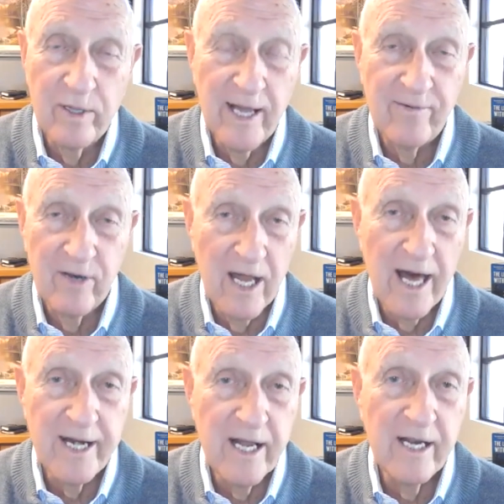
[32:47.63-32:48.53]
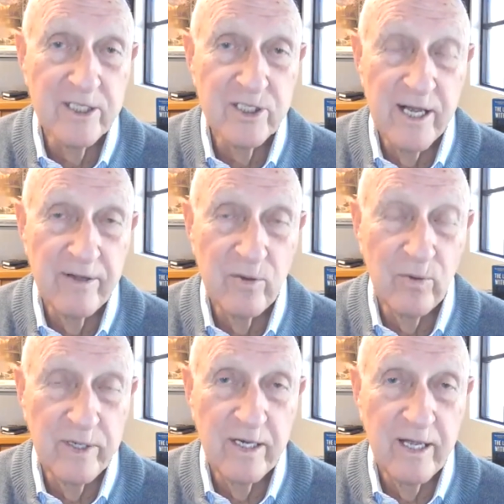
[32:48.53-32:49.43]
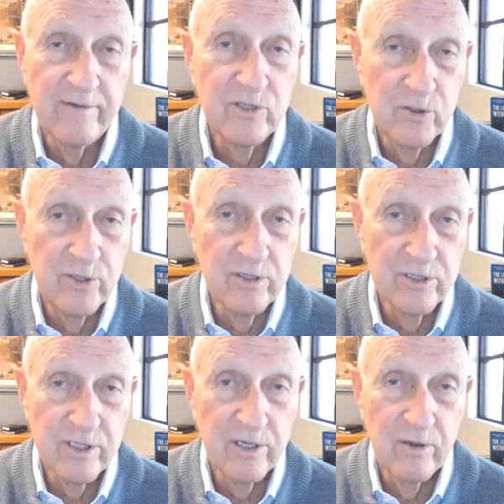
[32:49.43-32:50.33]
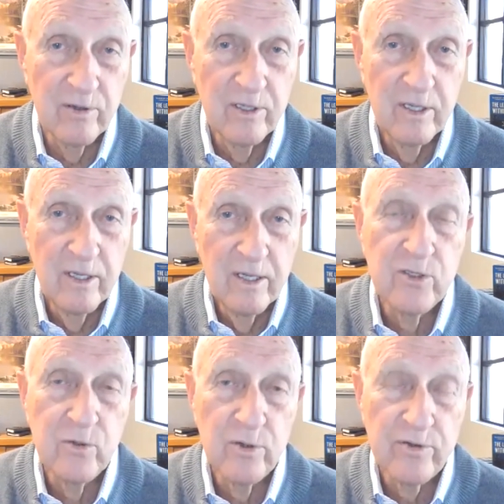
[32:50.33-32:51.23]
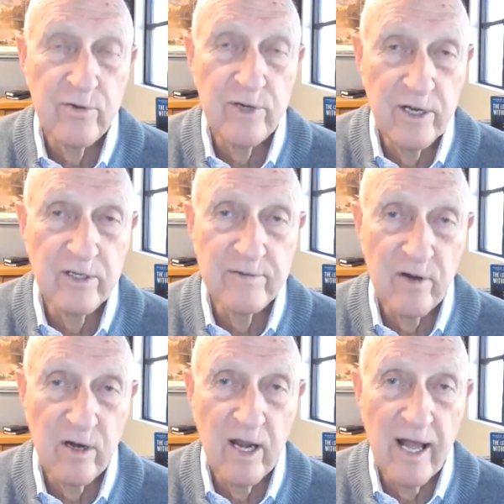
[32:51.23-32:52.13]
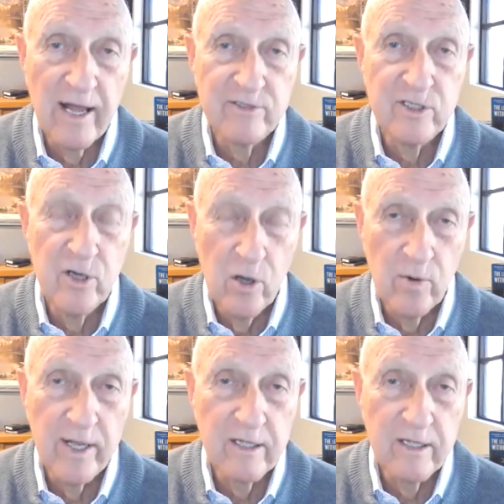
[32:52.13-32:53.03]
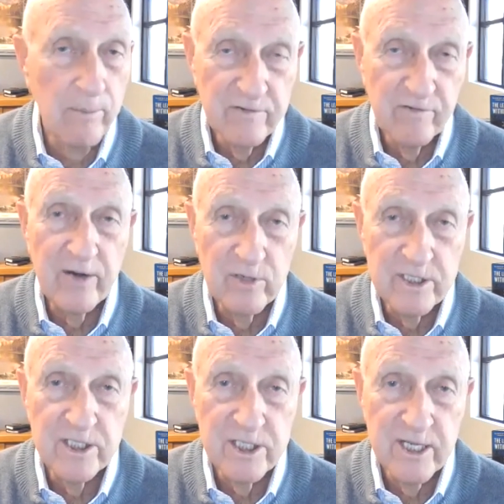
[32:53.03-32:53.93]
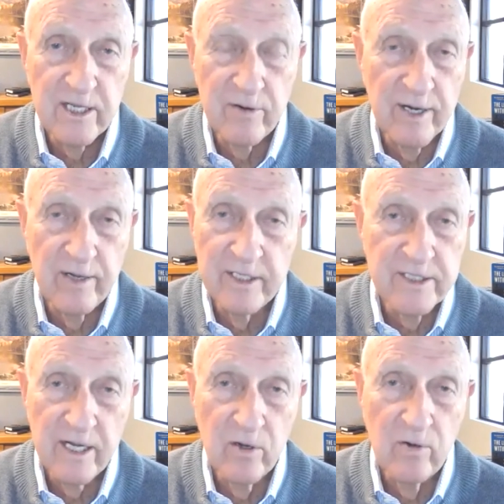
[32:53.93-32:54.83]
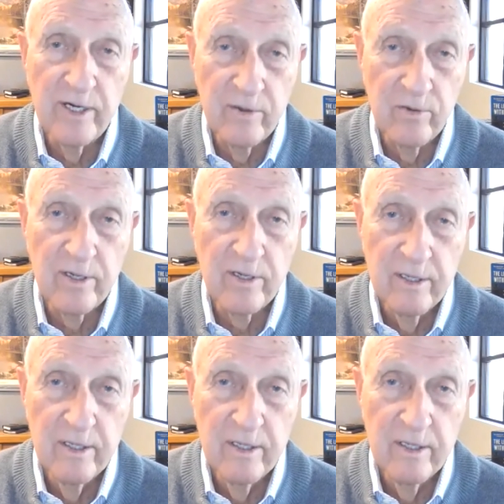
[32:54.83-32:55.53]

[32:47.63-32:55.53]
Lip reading: And we have a lot of knowledge now that we didn't have 2 years ago. It's 2 or 3 years of our lives knowing this virus is sticking around. It's not going anywhere.